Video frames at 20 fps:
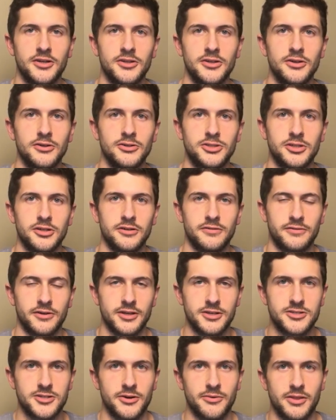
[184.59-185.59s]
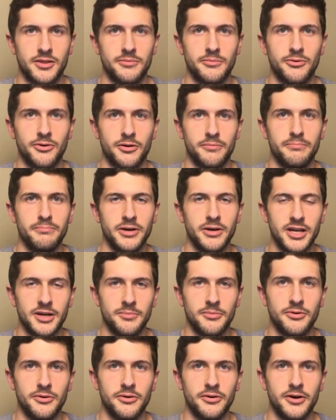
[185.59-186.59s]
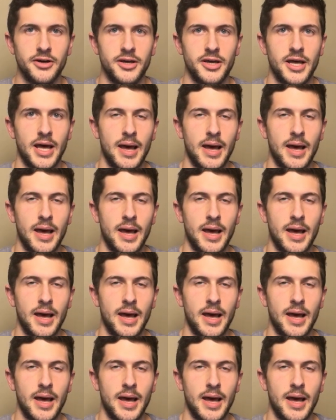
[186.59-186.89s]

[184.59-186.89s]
you should really start with a more minimal